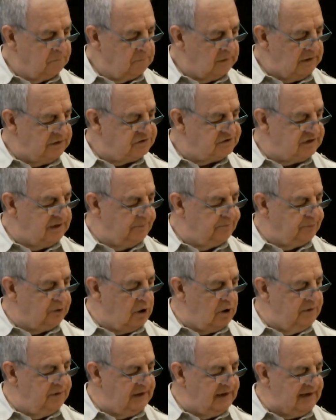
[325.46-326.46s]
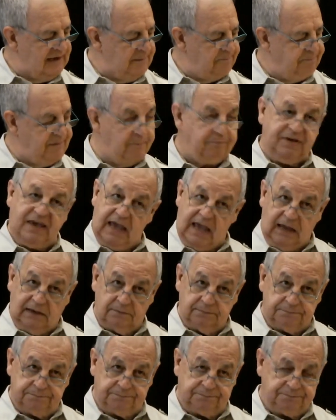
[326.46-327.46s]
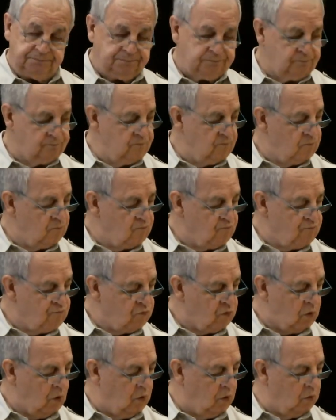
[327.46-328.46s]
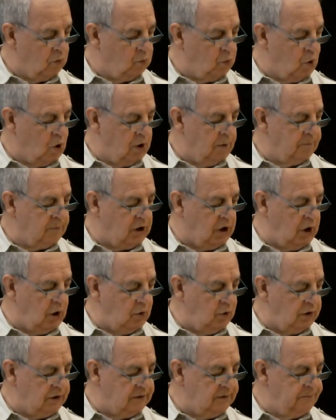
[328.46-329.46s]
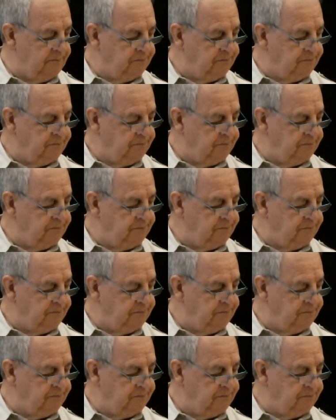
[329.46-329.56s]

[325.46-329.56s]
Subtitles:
He slipped on the glipkipki, or warm cloak.